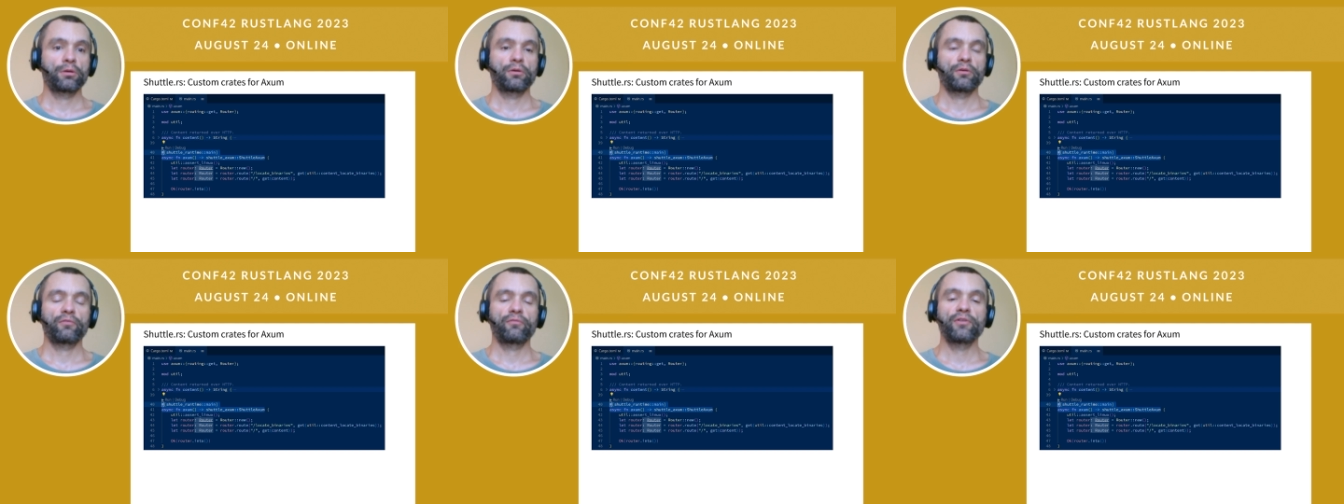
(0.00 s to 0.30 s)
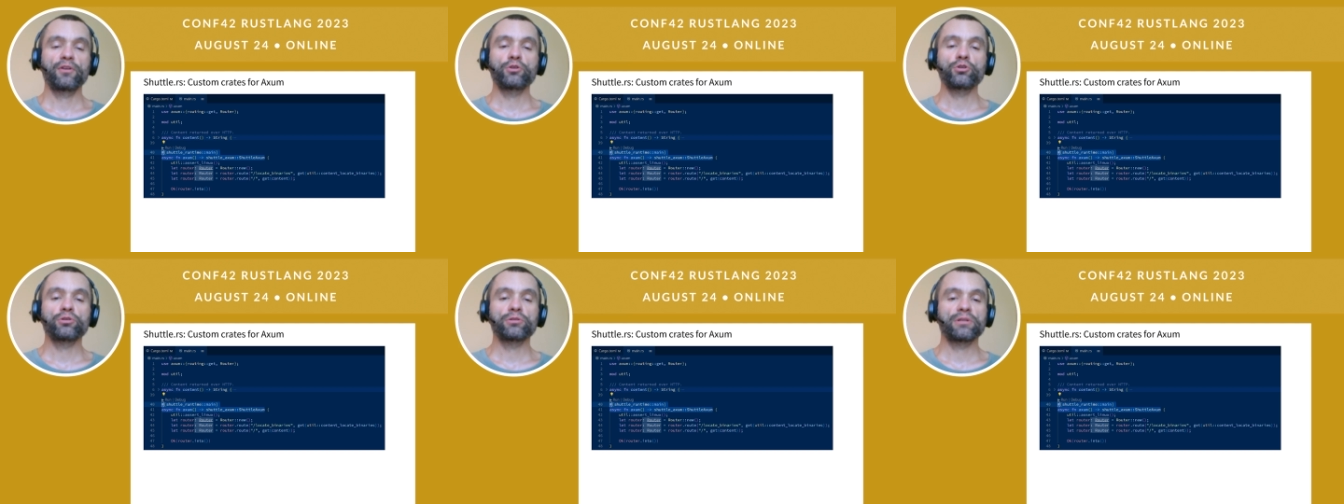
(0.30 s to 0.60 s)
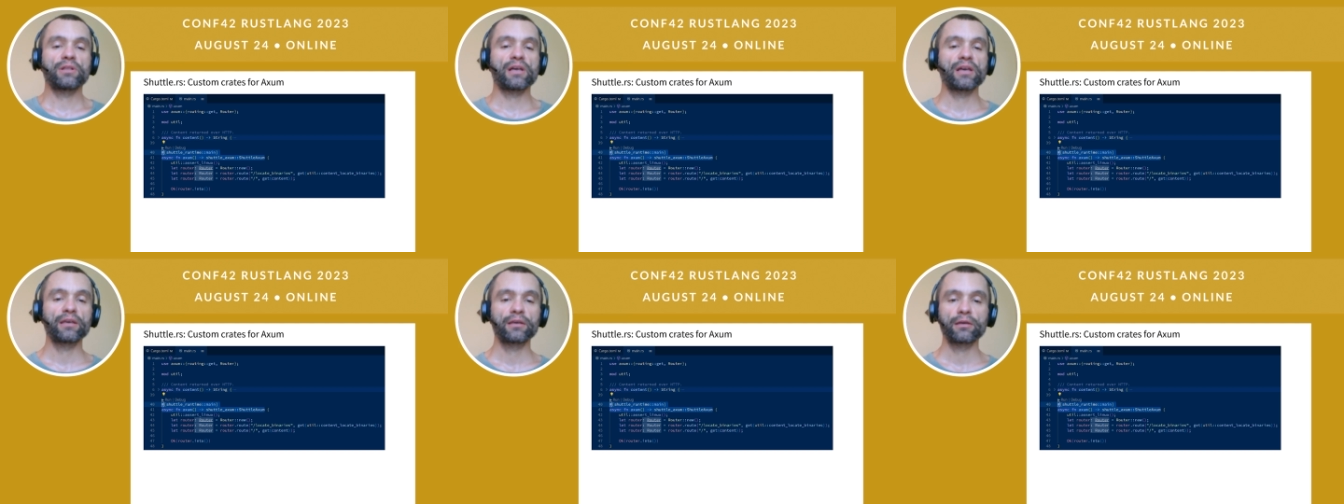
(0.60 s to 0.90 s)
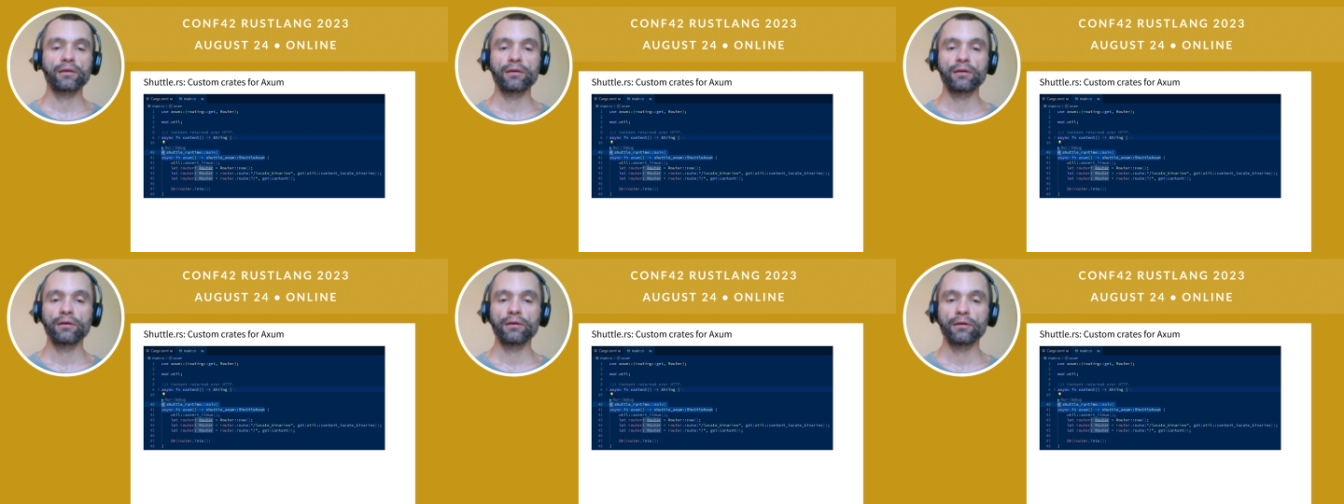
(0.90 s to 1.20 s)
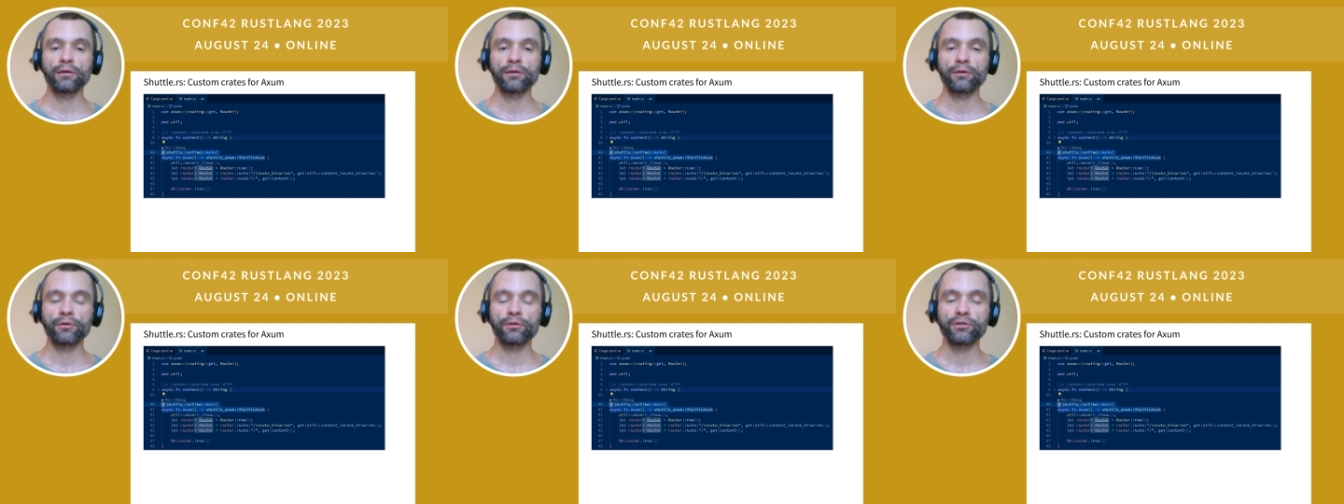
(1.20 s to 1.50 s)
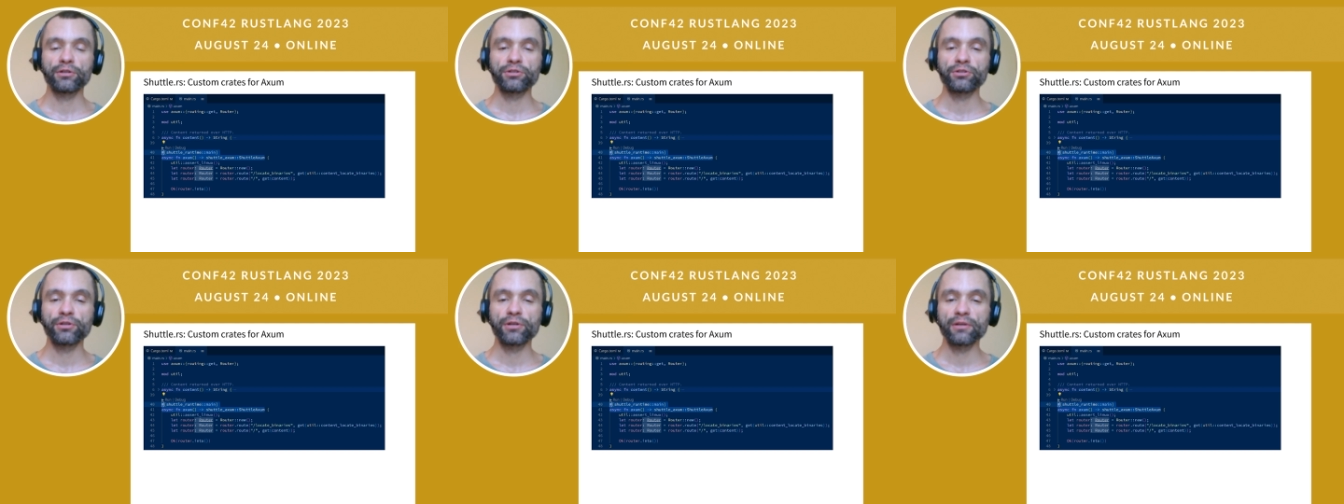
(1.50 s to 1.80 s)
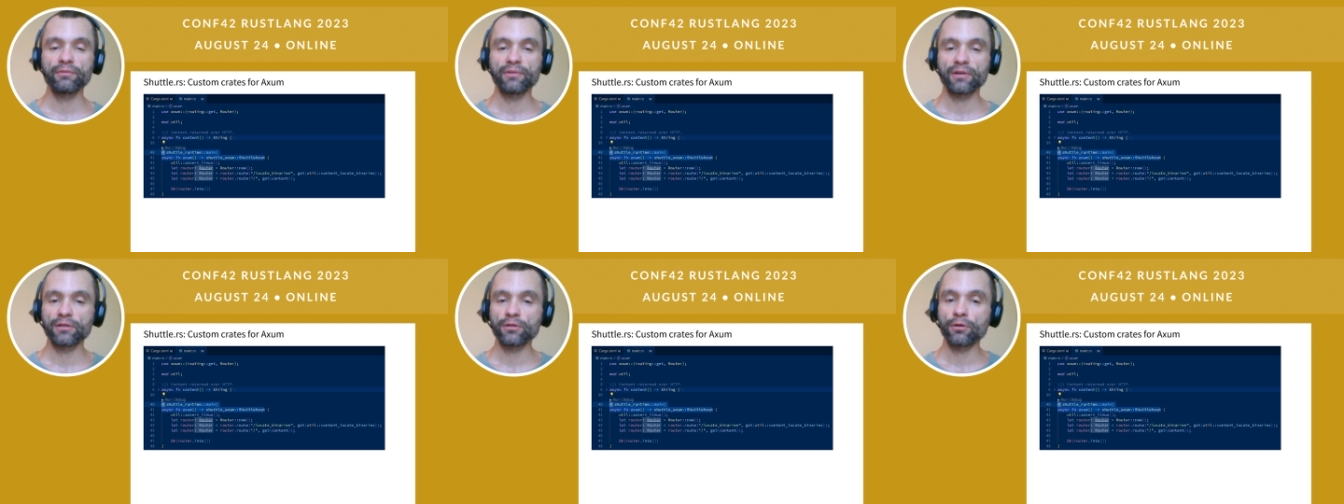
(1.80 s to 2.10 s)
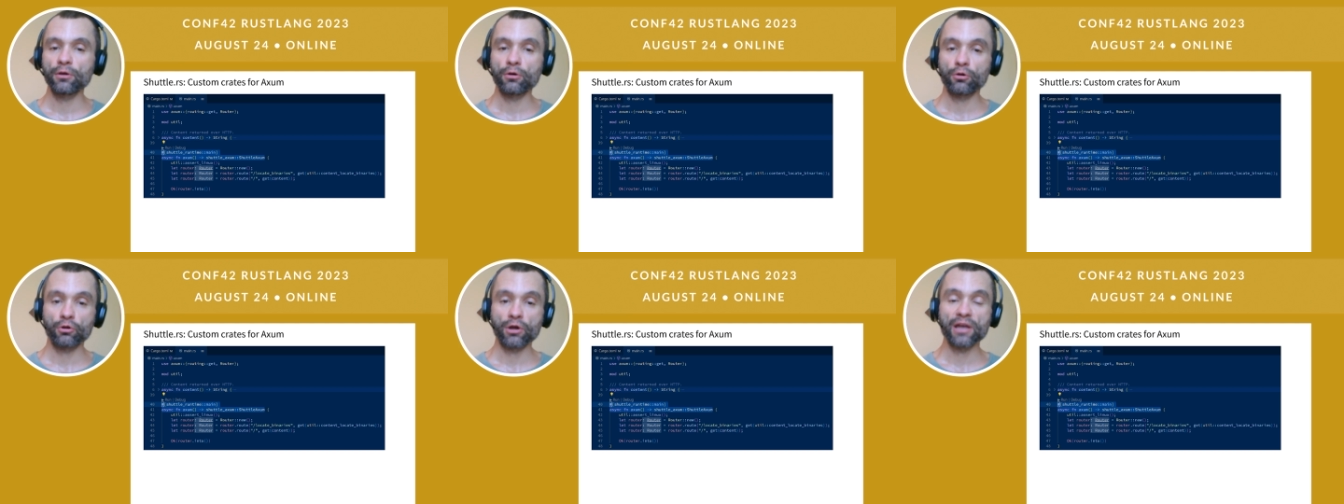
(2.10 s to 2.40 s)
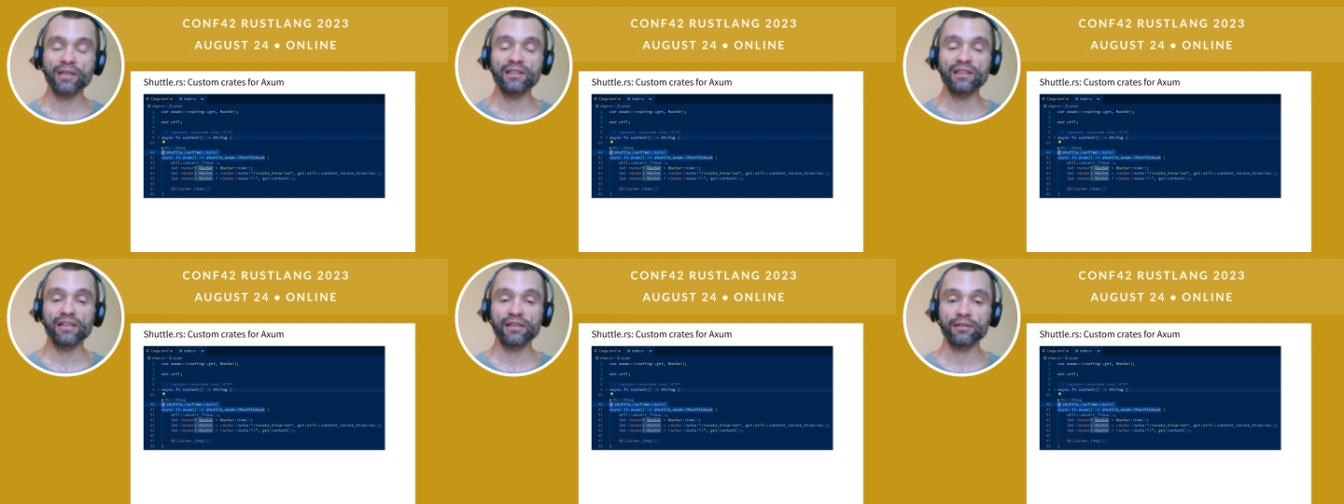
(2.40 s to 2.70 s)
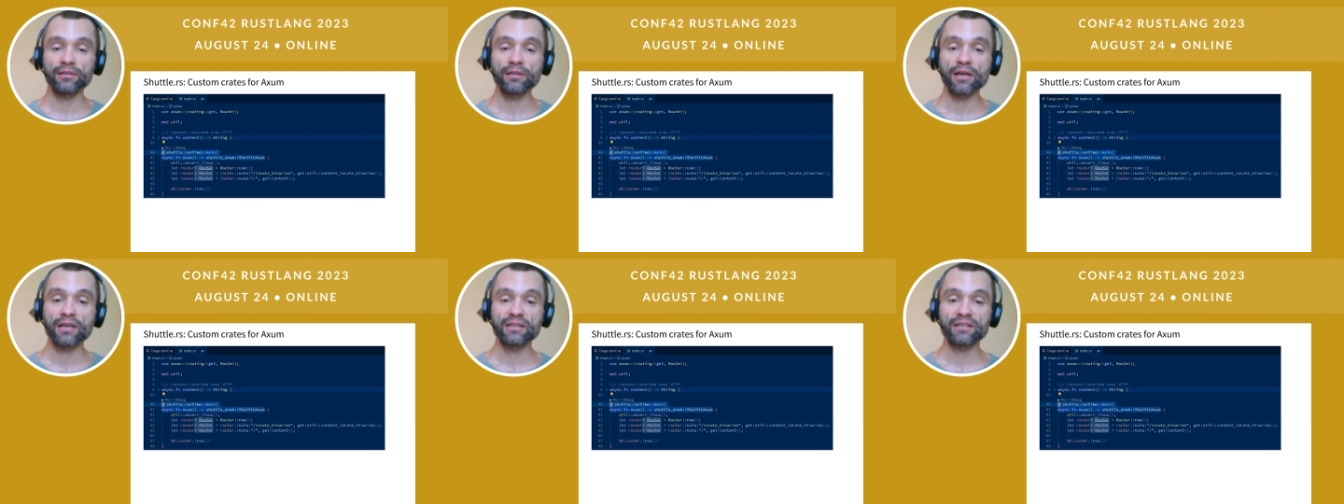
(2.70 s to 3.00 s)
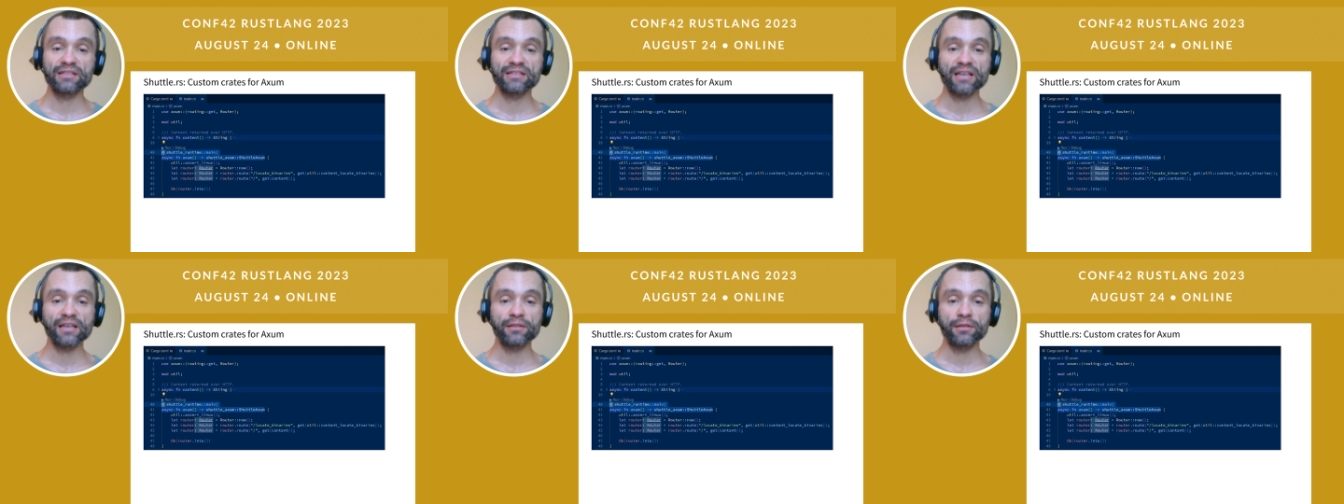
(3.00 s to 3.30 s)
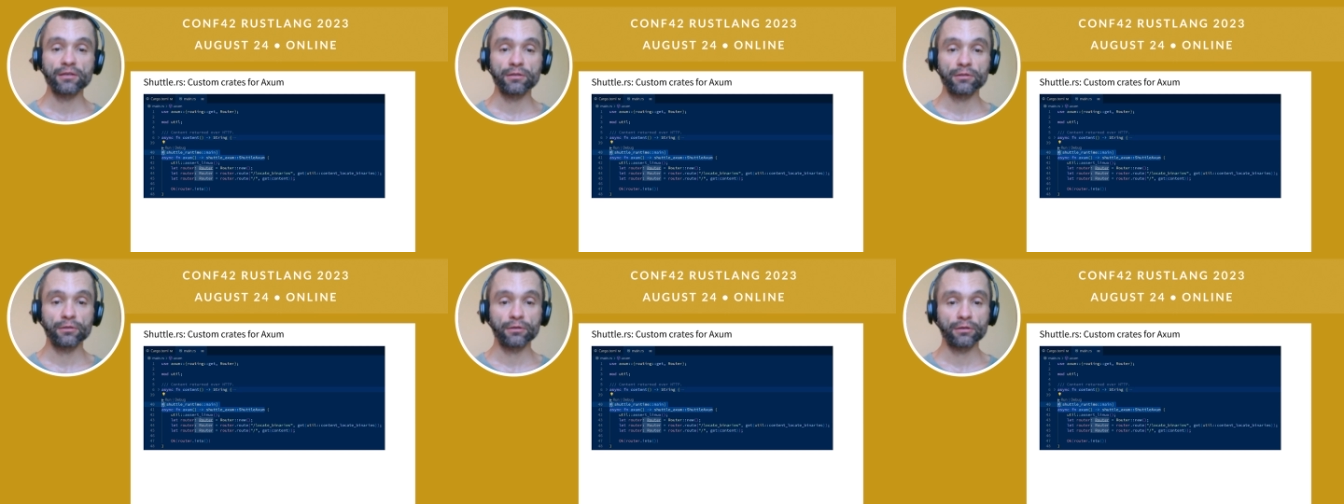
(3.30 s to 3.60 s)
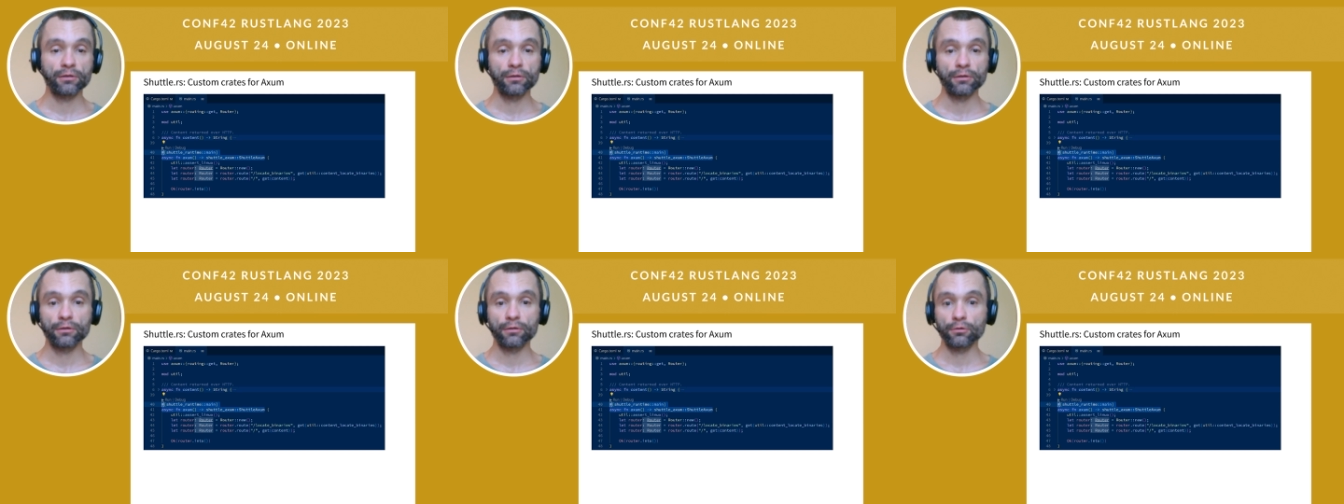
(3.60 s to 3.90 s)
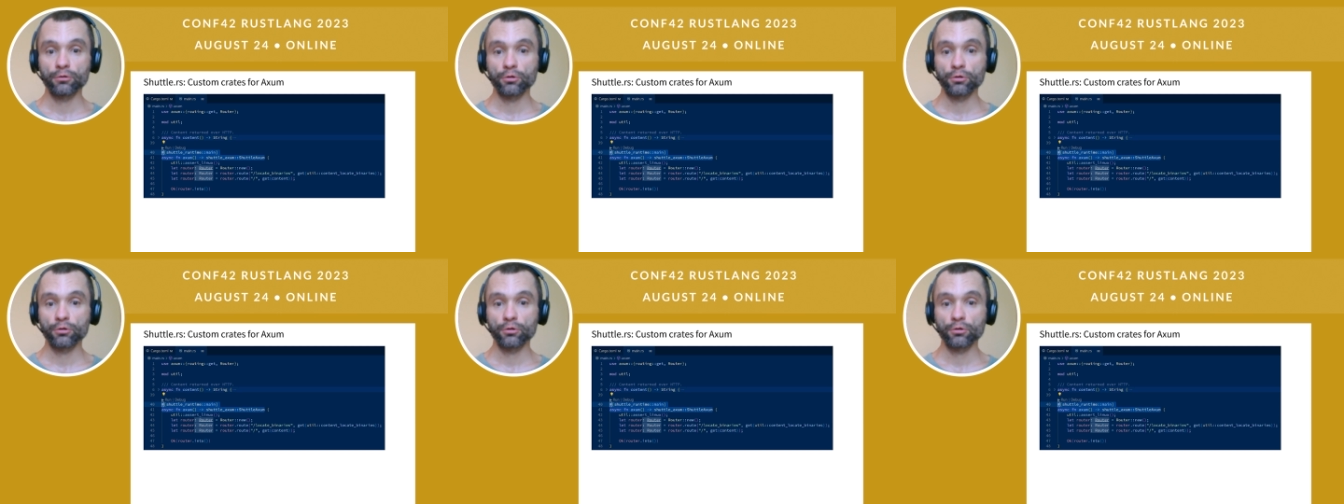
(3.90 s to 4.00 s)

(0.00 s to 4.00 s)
features like uh, retrieving or handling and setting uh,